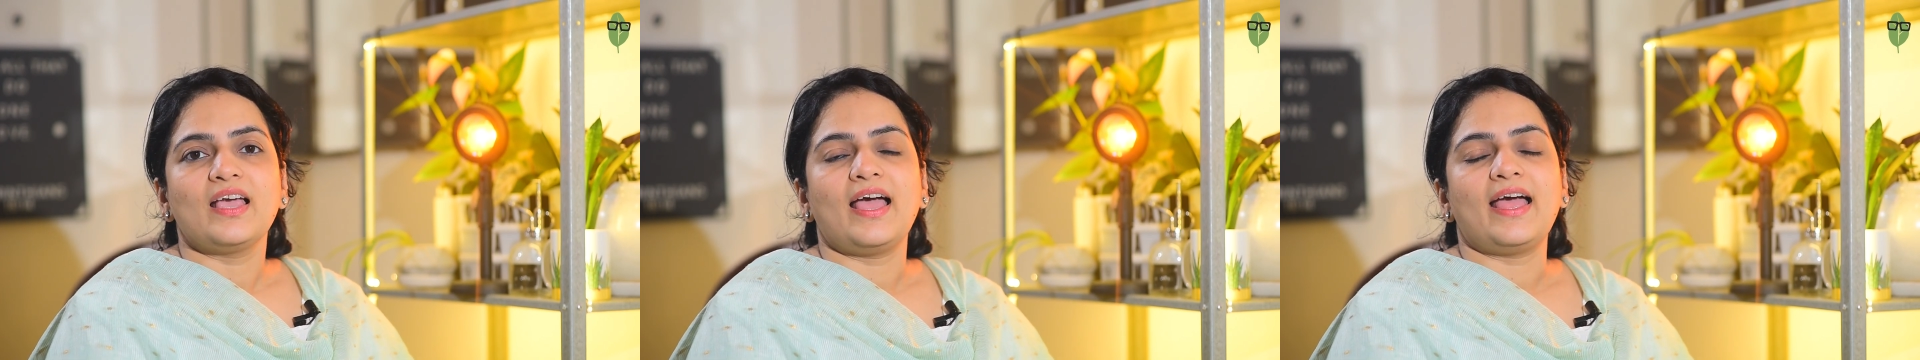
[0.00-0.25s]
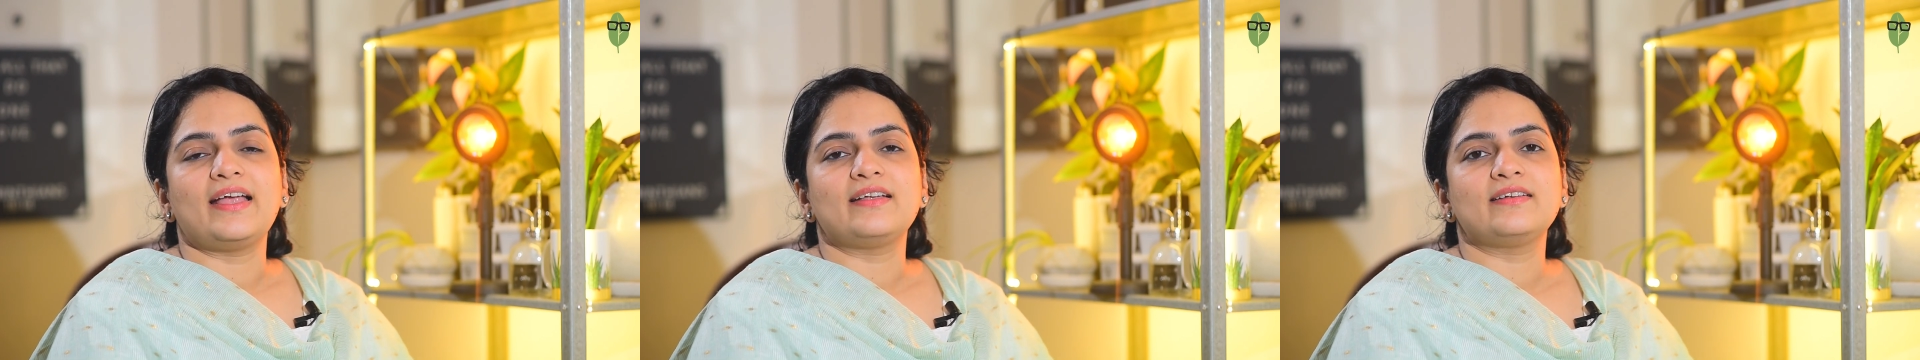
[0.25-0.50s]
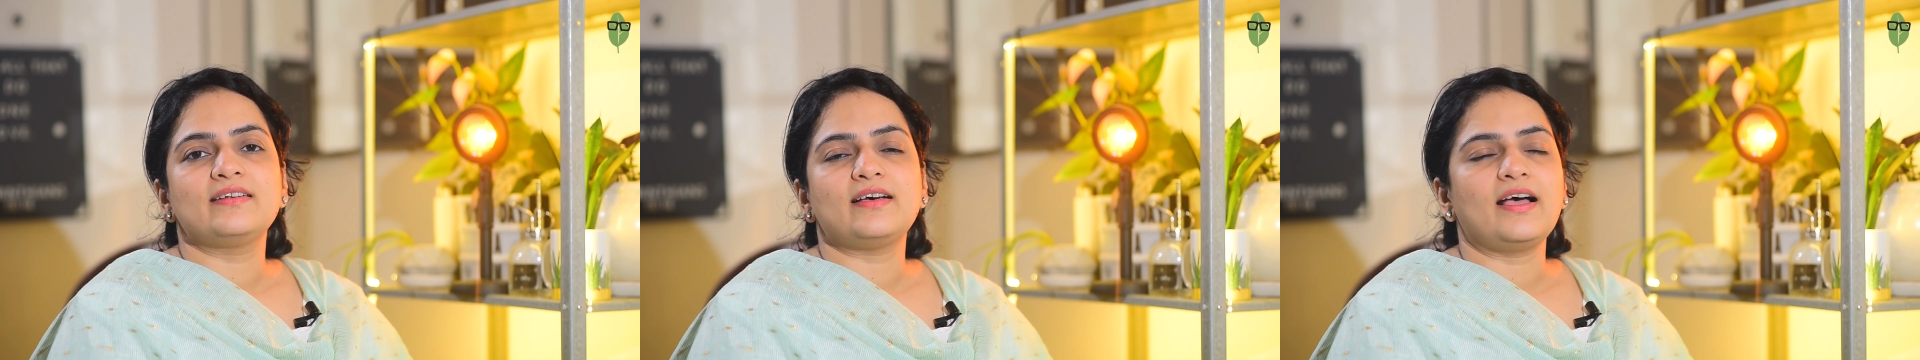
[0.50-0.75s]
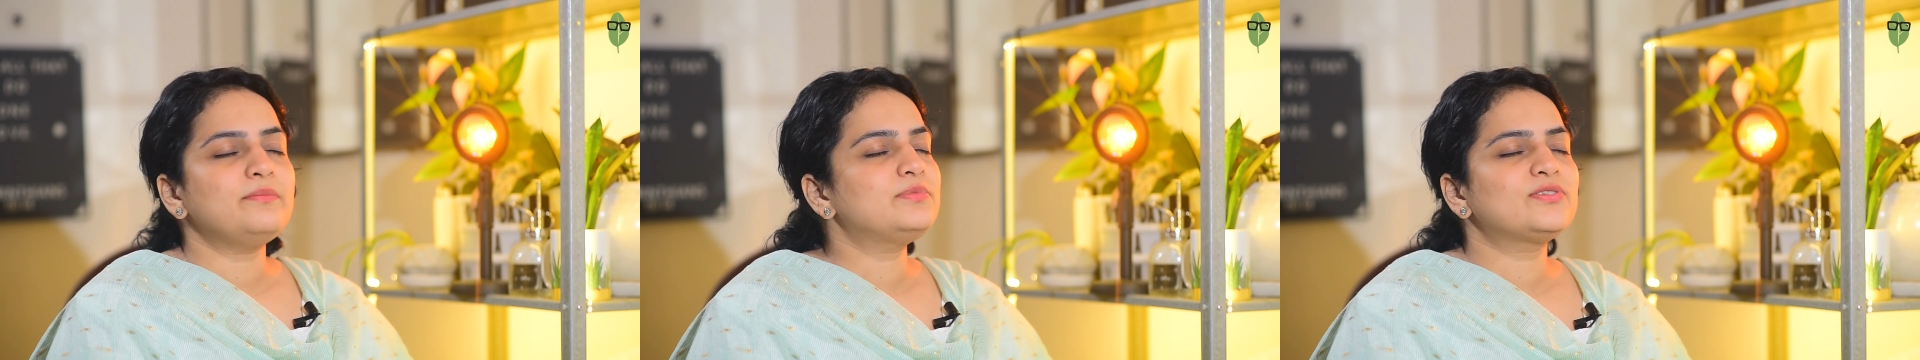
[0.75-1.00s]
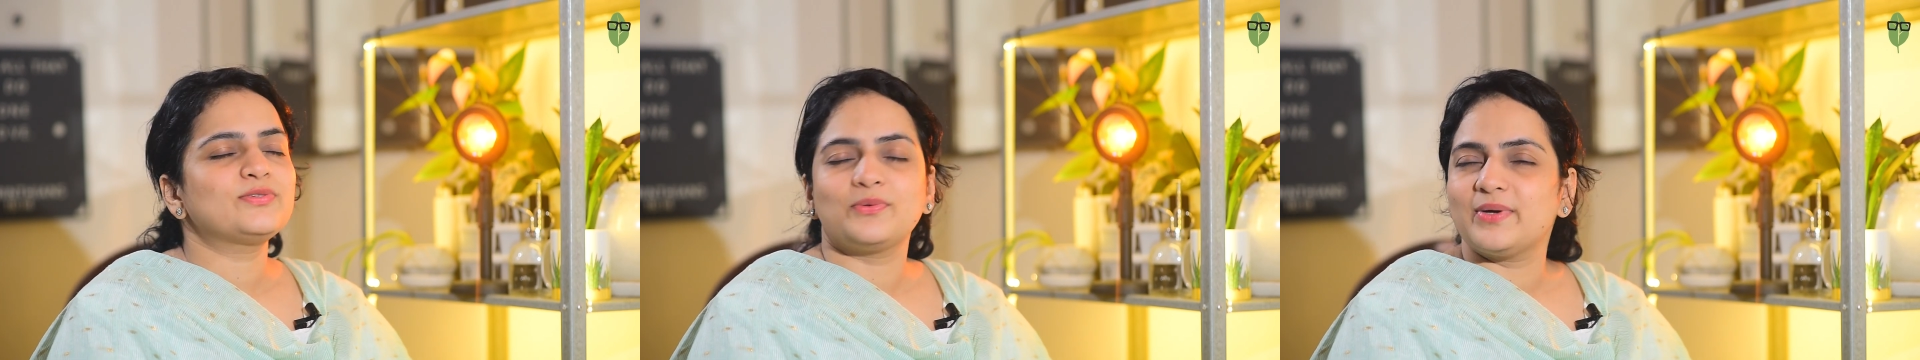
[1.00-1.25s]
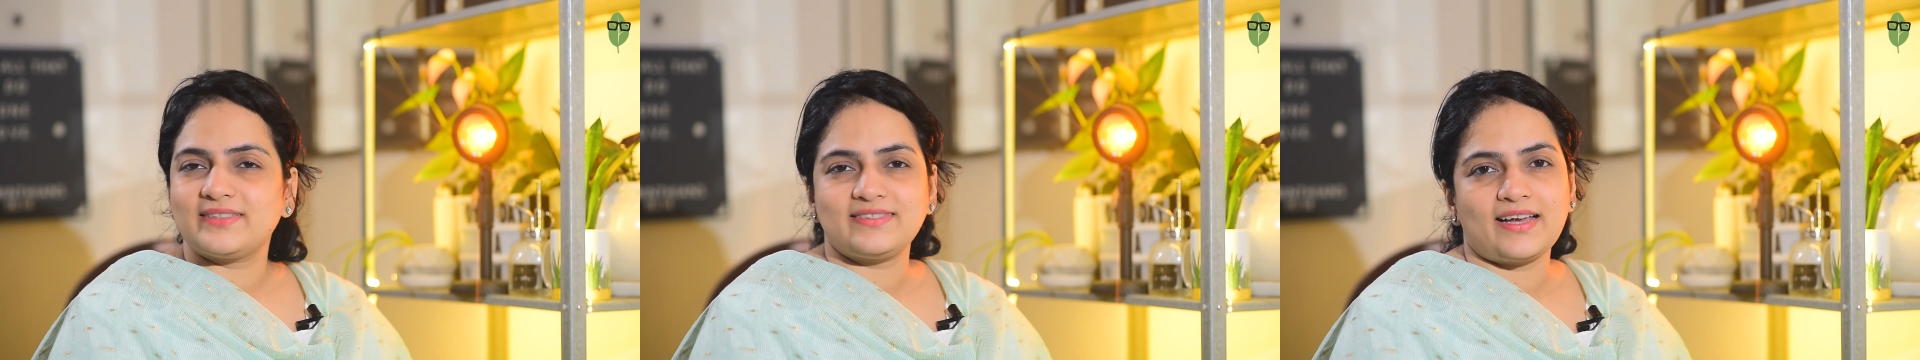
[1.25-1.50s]
And I'm
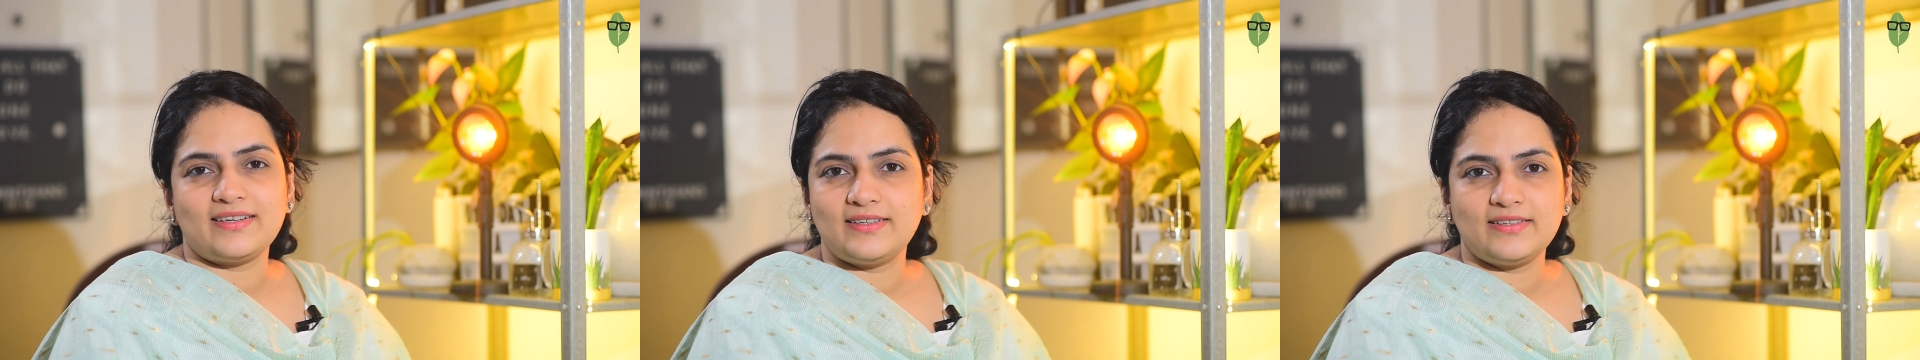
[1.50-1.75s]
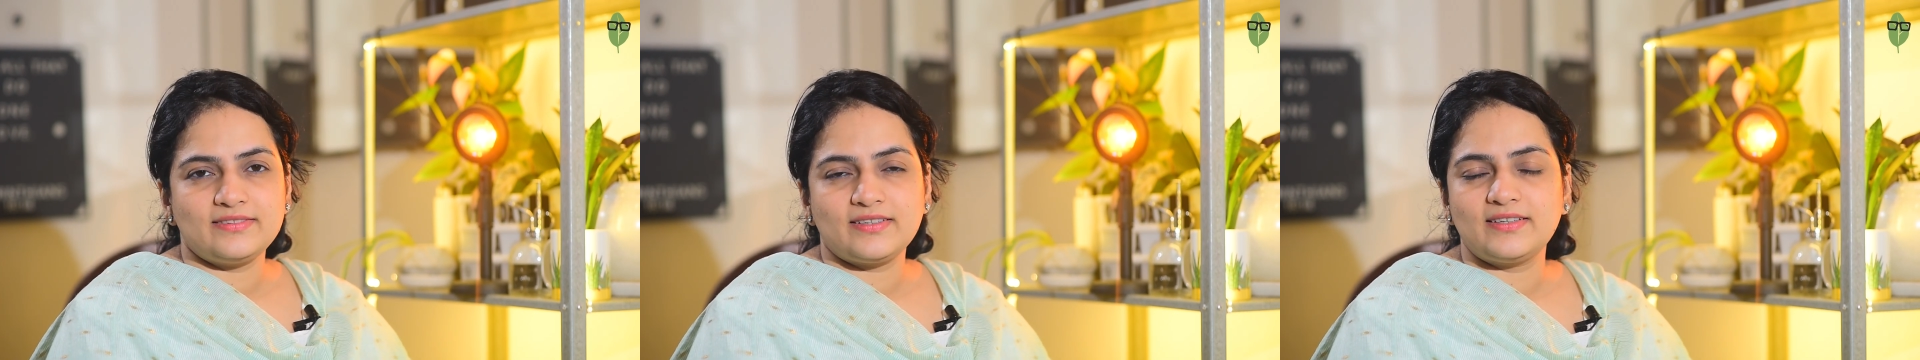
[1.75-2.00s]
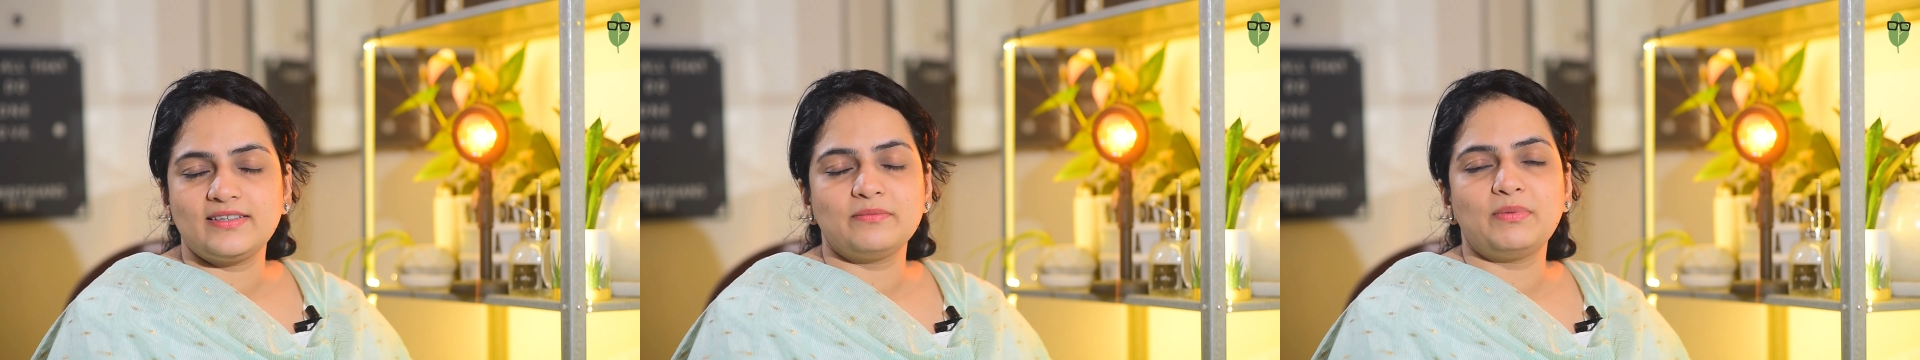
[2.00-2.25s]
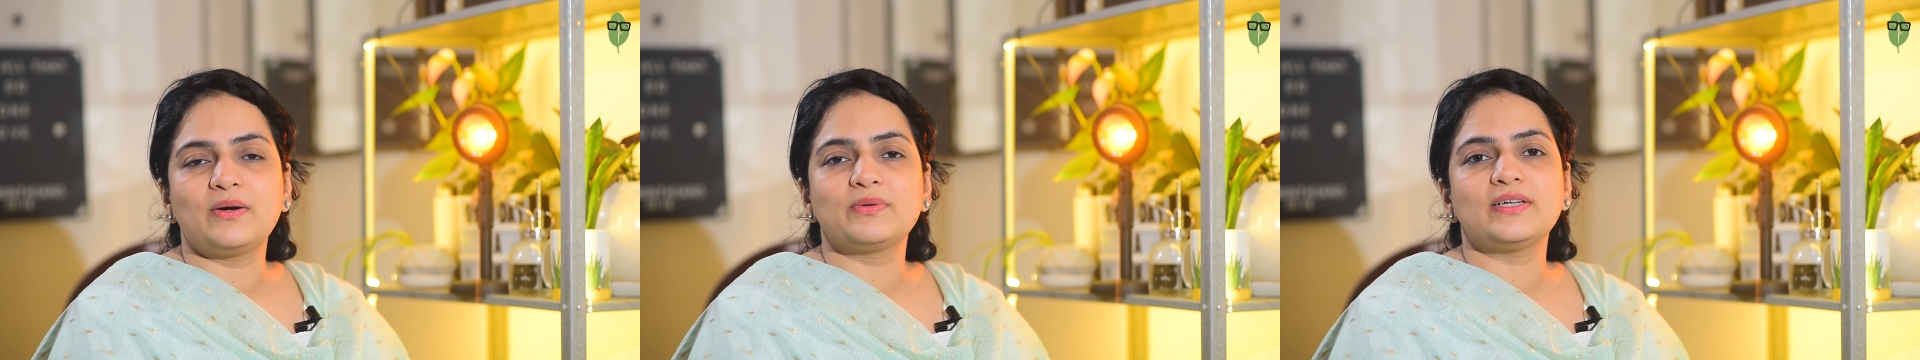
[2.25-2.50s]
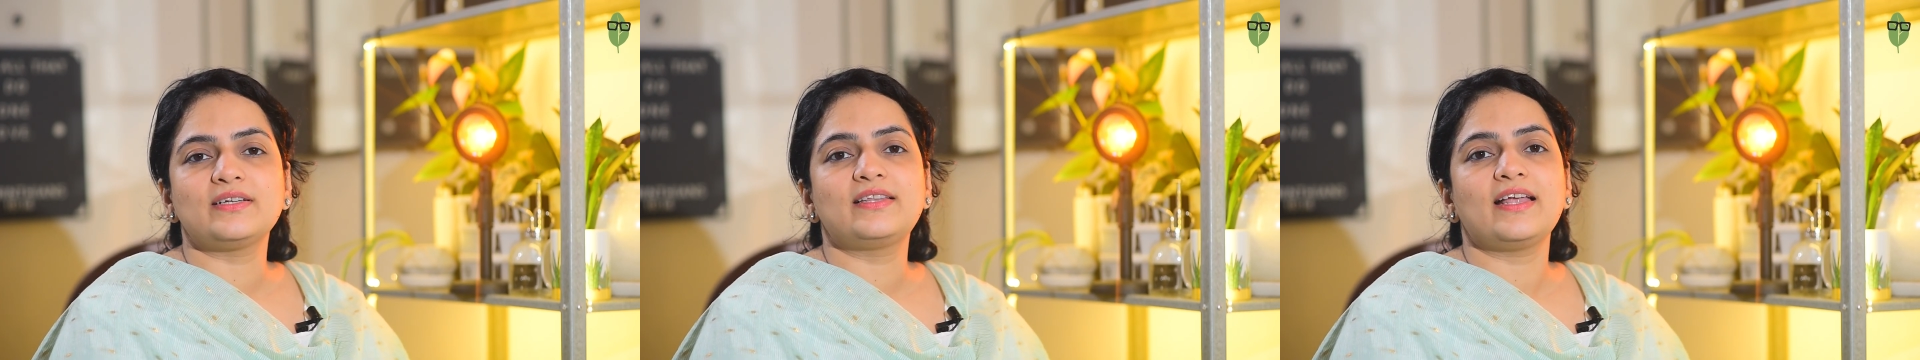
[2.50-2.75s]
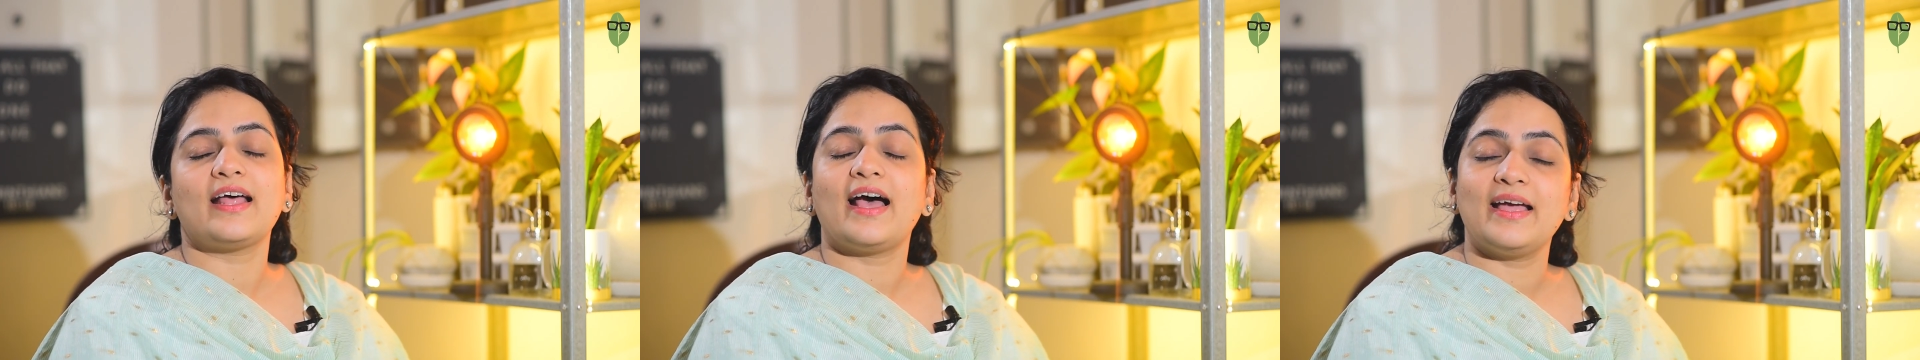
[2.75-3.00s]
so excited and thrilled about it that